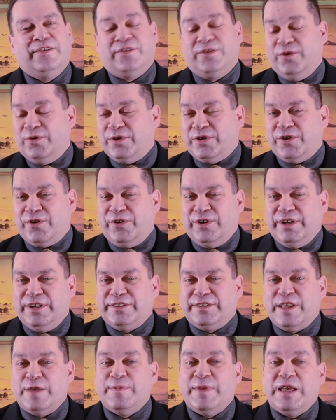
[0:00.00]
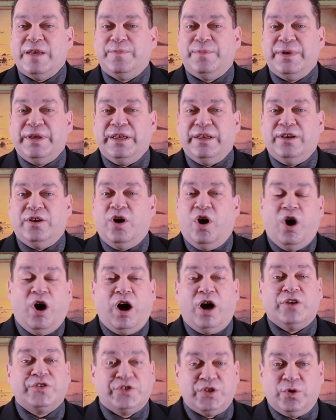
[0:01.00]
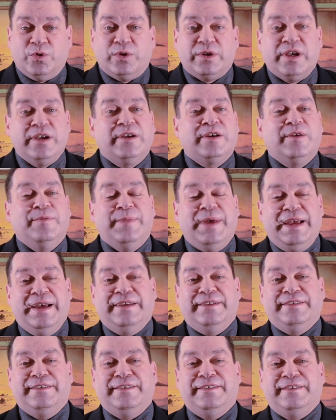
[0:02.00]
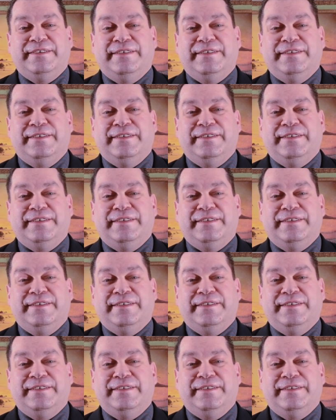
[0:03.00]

though curious they may be, also can command.